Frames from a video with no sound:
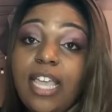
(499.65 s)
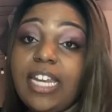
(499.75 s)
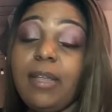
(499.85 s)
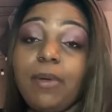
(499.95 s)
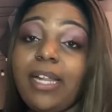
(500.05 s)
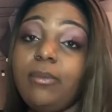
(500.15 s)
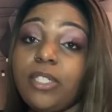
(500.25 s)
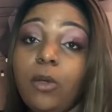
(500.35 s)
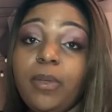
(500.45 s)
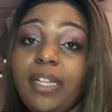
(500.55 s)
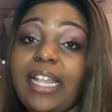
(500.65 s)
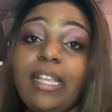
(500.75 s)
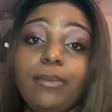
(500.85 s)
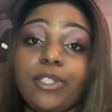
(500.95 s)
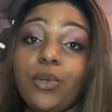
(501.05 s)
And he probably was hoping that
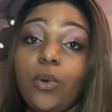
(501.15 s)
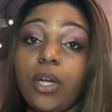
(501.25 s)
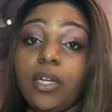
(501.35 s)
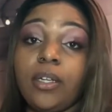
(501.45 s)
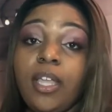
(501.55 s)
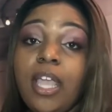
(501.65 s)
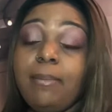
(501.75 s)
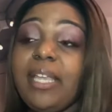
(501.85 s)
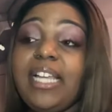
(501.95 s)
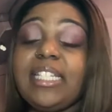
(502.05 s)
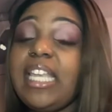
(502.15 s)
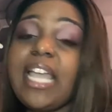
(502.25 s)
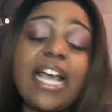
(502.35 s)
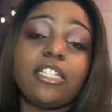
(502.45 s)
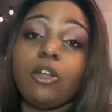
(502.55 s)
he would score because he
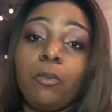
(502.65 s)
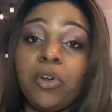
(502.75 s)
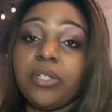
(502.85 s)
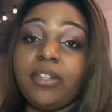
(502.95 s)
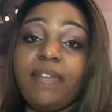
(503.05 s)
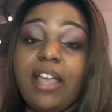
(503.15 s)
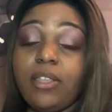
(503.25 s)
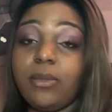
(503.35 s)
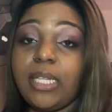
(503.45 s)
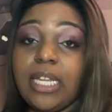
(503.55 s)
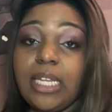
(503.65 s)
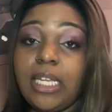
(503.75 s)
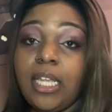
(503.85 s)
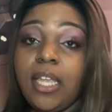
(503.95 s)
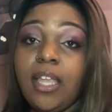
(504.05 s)
has no morals and values, honey.
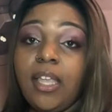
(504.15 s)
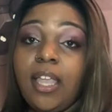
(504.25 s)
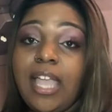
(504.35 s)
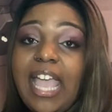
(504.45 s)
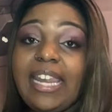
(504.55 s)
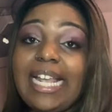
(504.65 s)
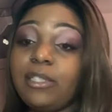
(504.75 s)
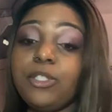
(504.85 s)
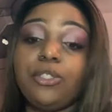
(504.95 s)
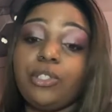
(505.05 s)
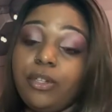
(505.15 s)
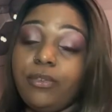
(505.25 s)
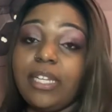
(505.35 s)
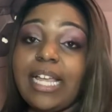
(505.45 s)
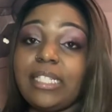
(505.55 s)
And that's what you should have
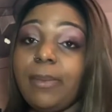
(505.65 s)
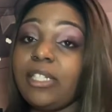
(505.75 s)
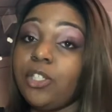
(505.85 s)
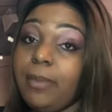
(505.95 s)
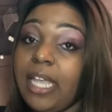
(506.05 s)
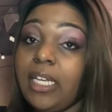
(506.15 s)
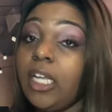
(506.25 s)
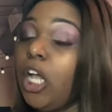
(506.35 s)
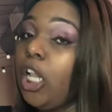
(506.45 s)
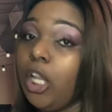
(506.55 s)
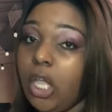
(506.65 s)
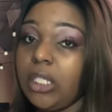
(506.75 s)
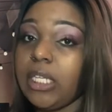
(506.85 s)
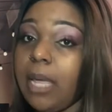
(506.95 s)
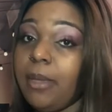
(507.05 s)
realized about your man a
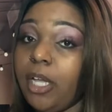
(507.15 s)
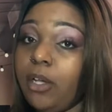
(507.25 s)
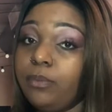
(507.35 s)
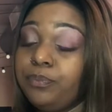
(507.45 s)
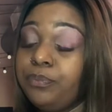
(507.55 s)
long time ago.